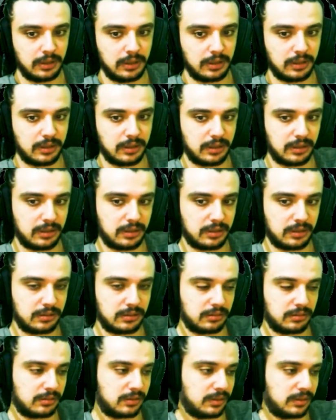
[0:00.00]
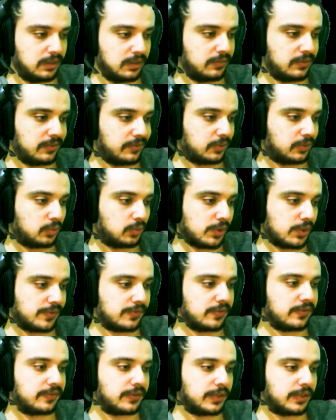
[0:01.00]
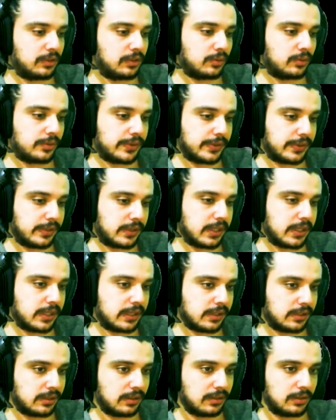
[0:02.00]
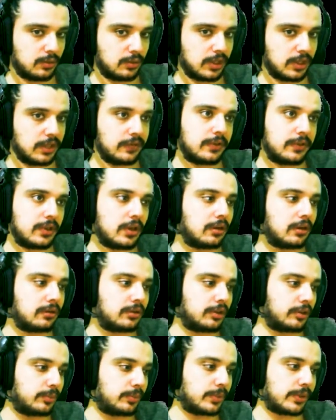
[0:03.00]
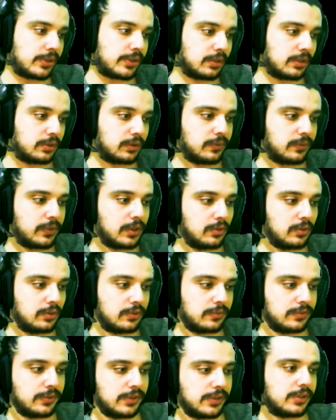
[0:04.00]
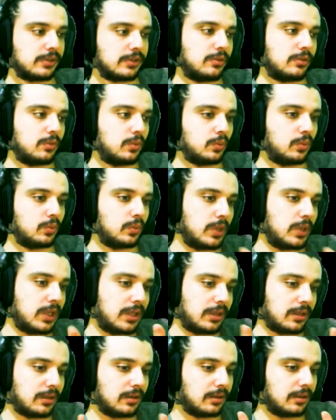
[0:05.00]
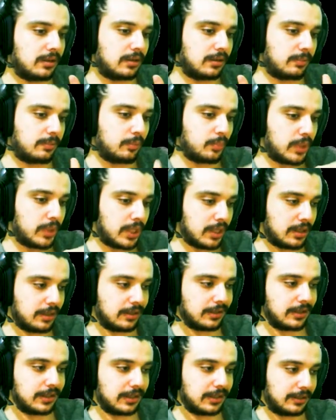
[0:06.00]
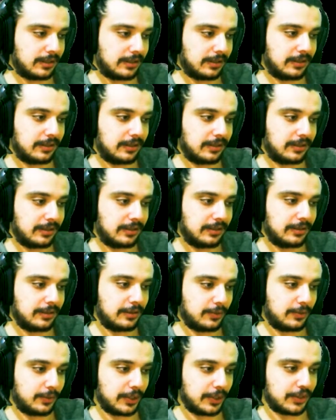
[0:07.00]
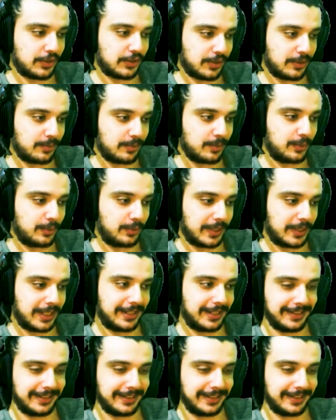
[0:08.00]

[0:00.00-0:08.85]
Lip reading: And even if it was 50 or 60 or even 100% of the universe, we can barely reach the moon.